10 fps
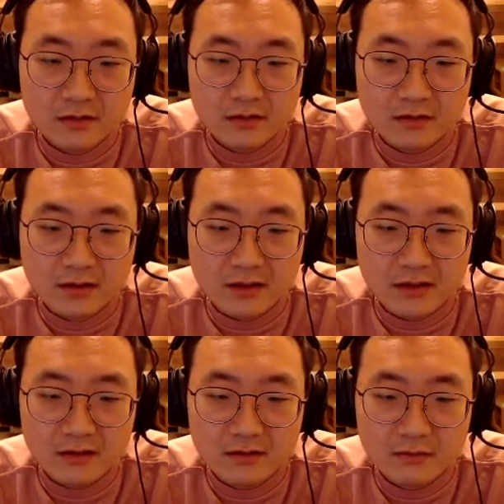
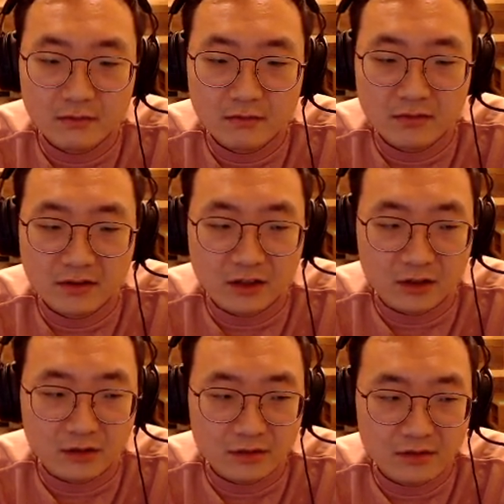
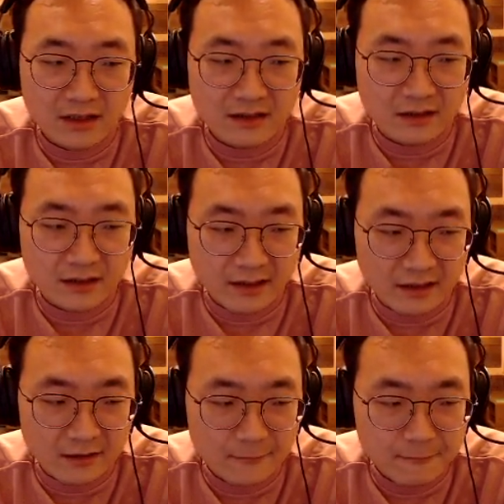they're a,
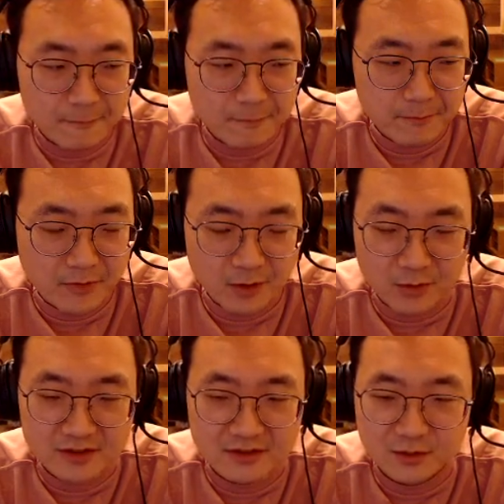
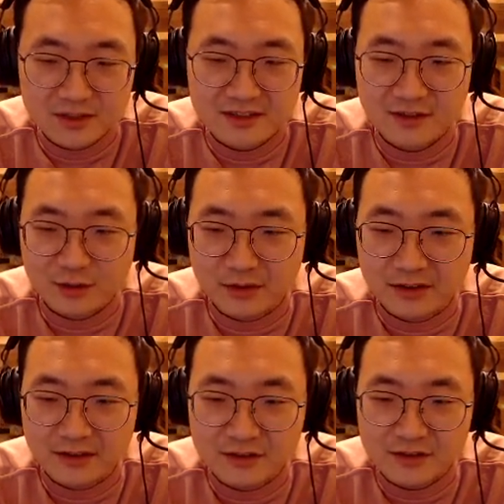what's the
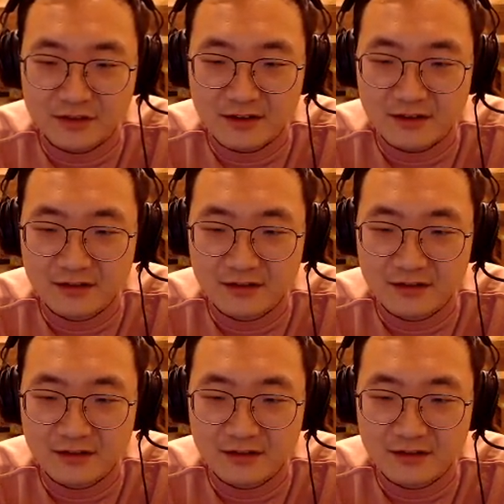terminology, that